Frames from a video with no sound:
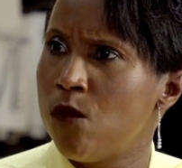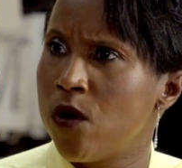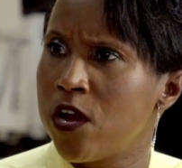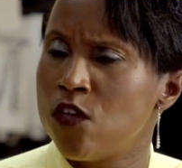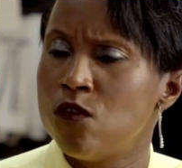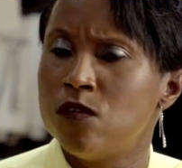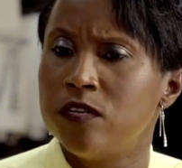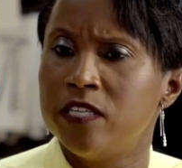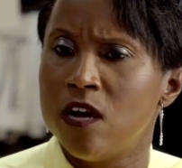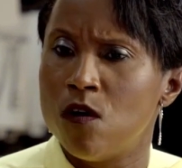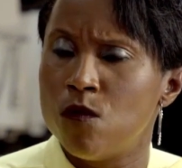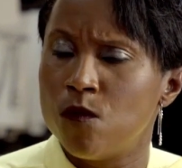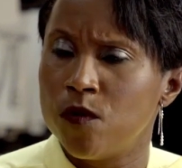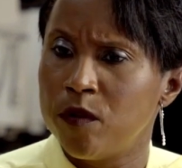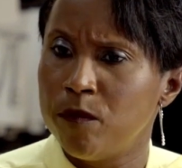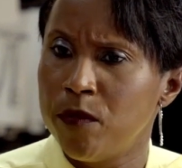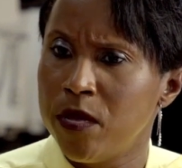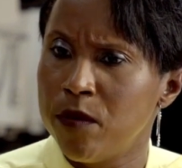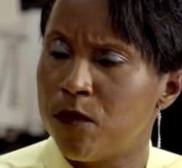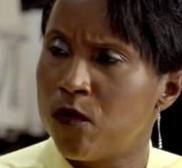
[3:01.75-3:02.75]
where you dealt
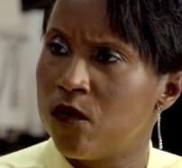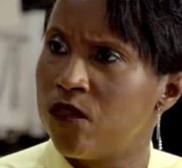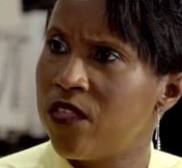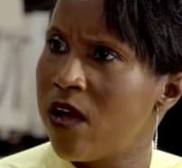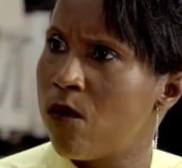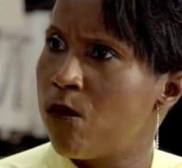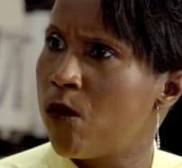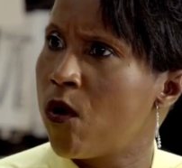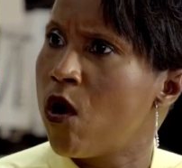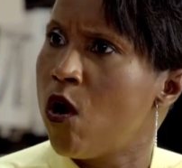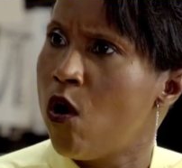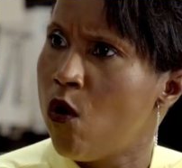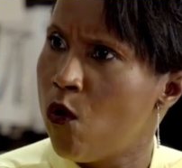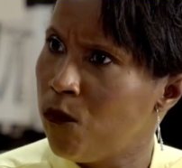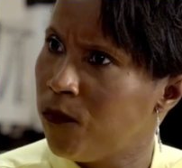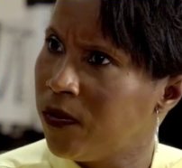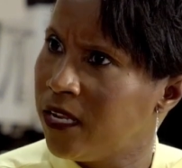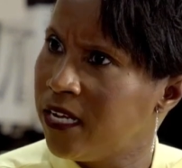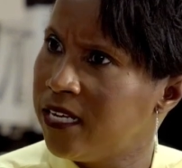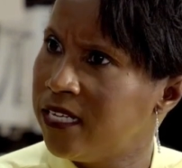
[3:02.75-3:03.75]
with people that were
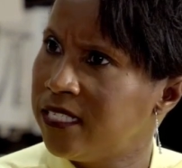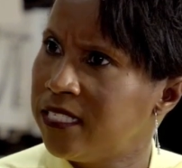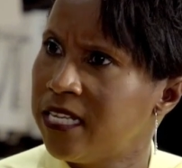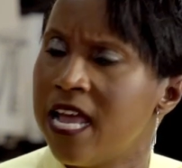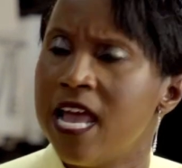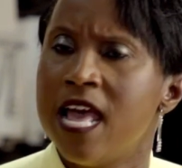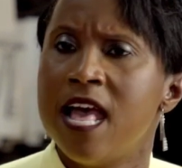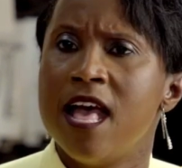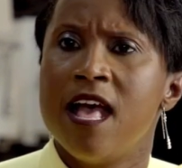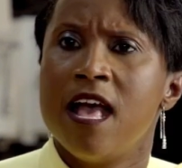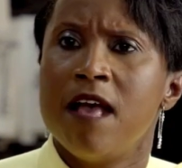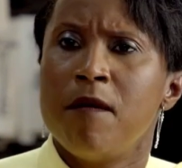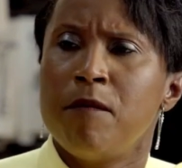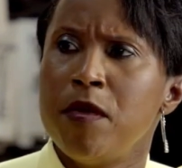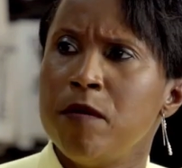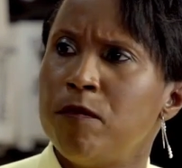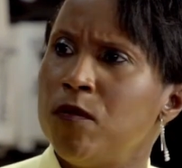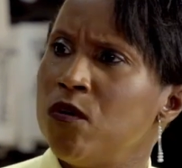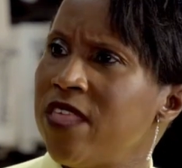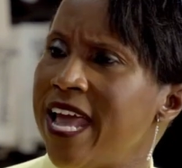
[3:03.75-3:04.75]
homeless,
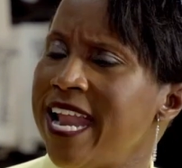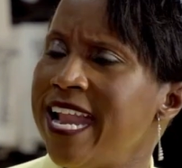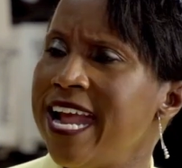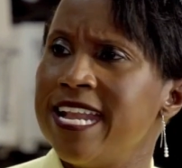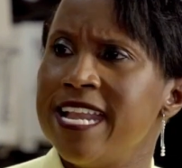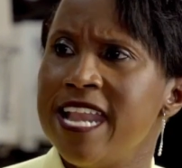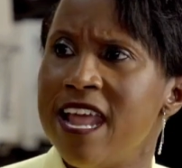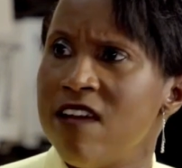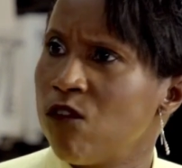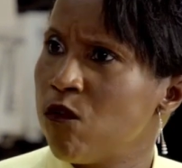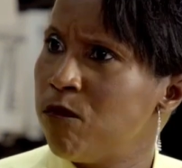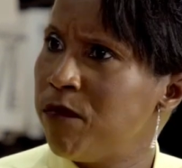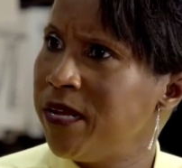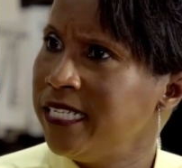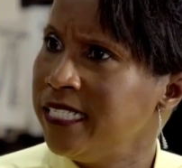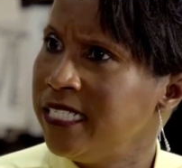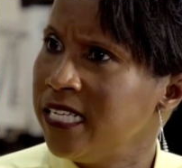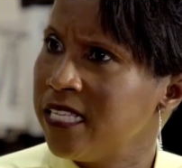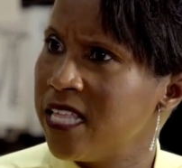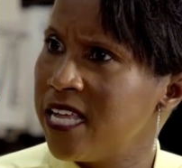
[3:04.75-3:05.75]
people that had never
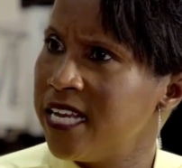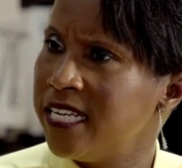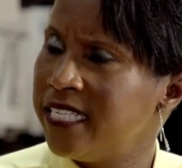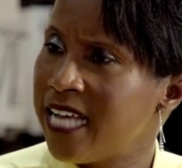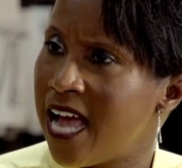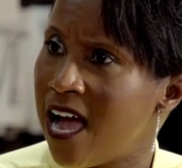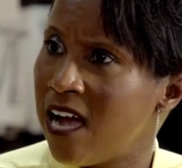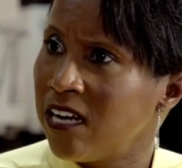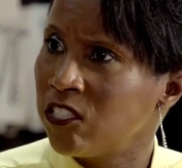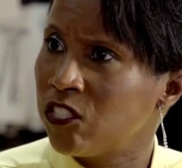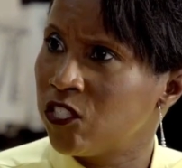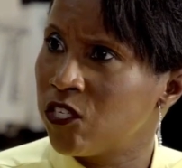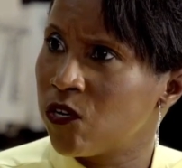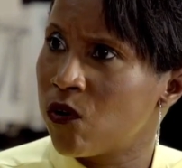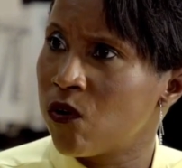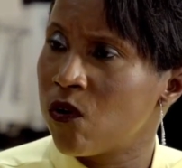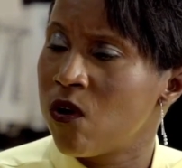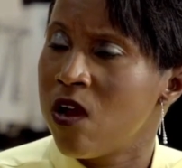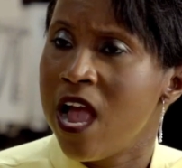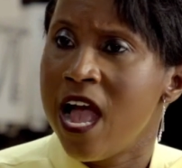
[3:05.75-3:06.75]
been to the
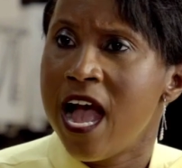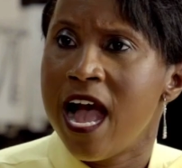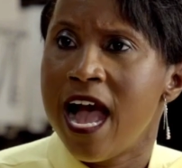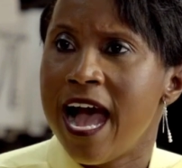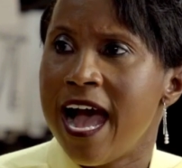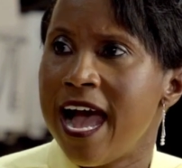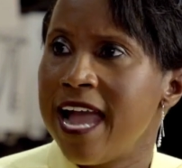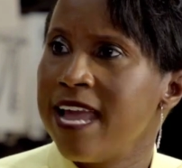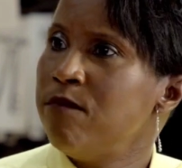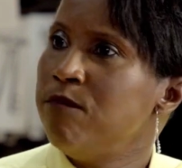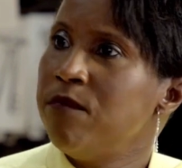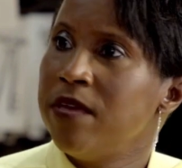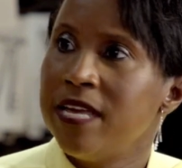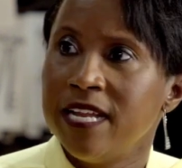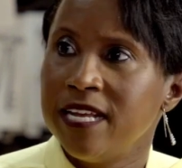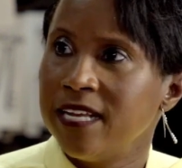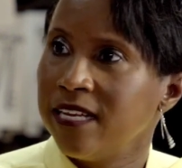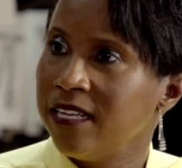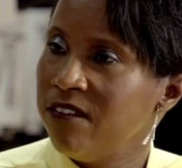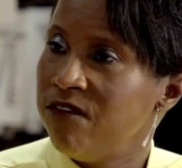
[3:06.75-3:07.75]
doctor, I
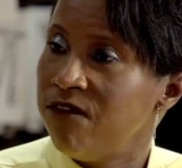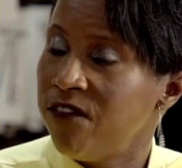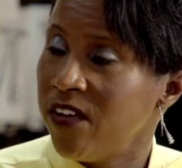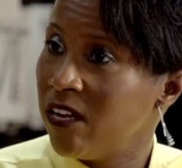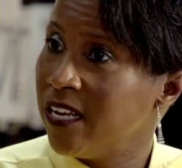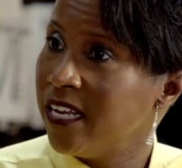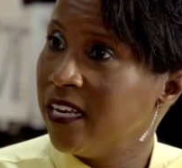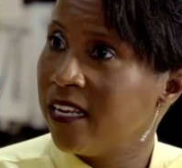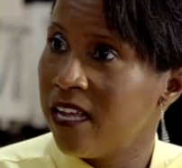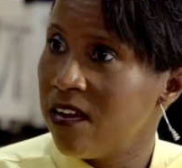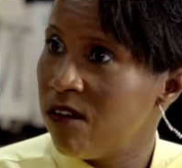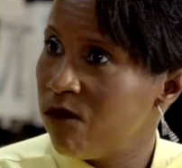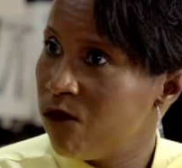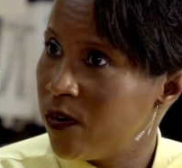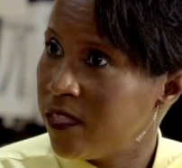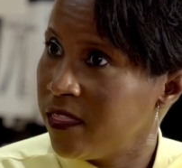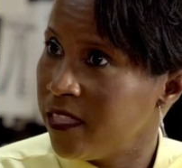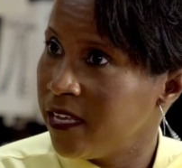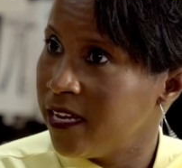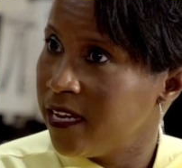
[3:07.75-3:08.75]
immediately fell in love
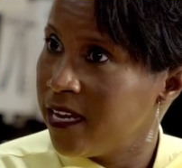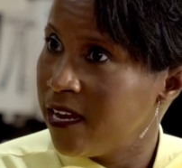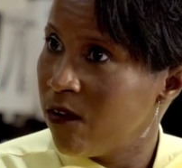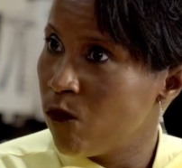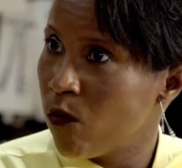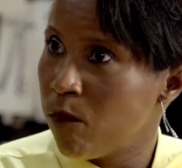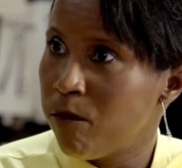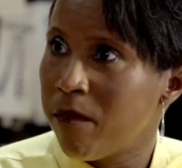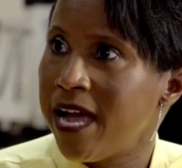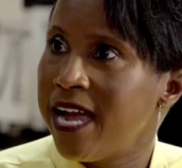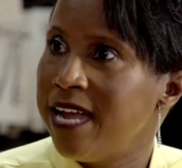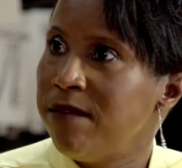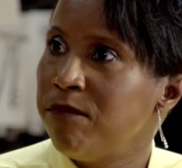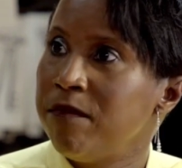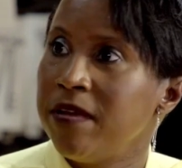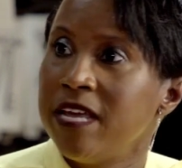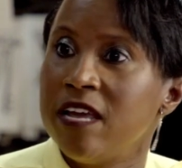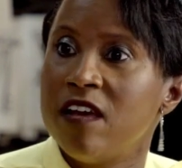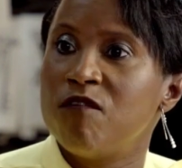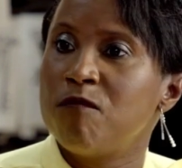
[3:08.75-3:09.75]
with it. It reminded
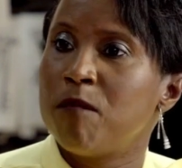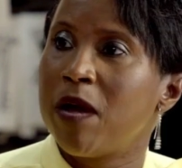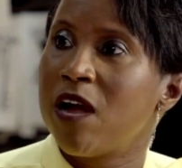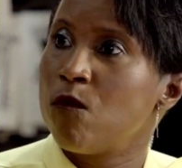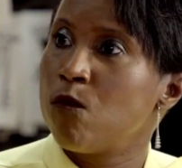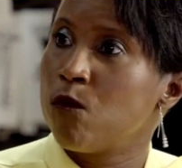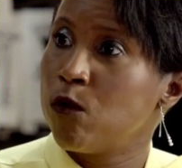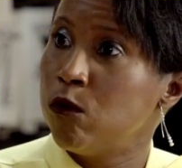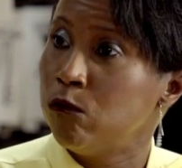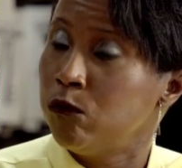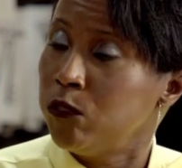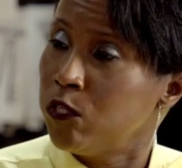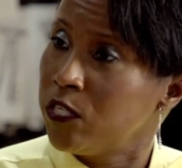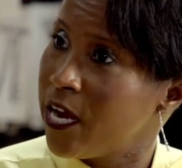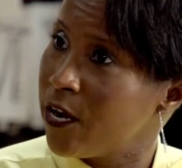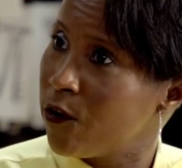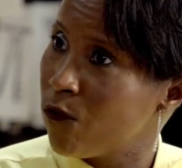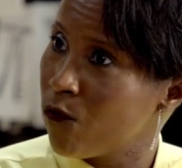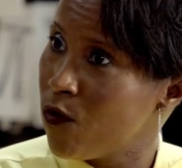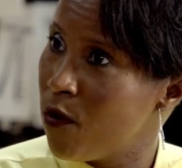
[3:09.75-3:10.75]
me of my roots.
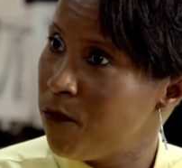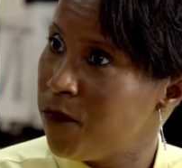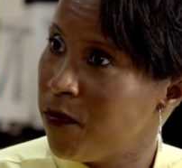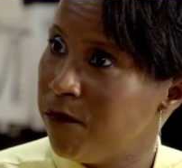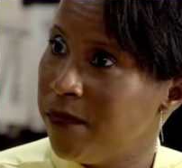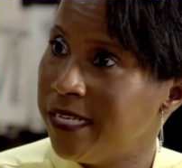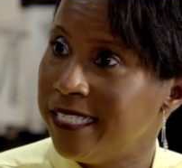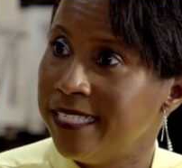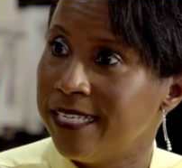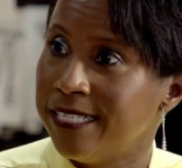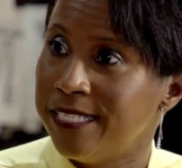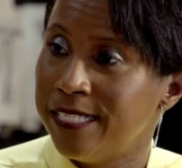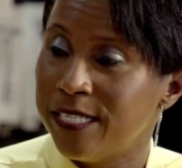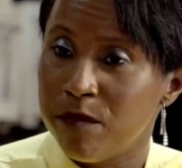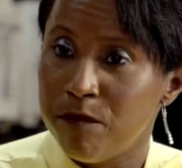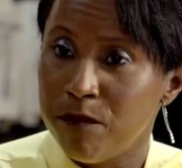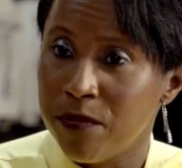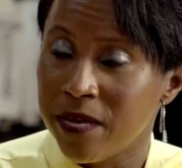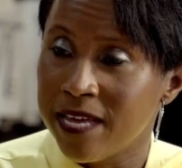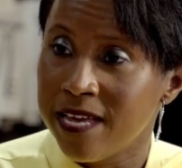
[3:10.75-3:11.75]
I grew up in
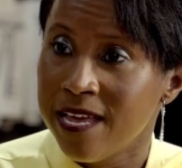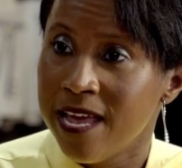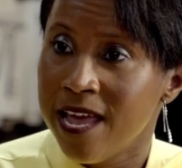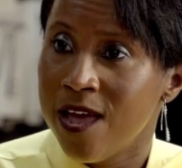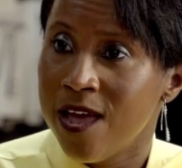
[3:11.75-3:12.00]
Mississippi.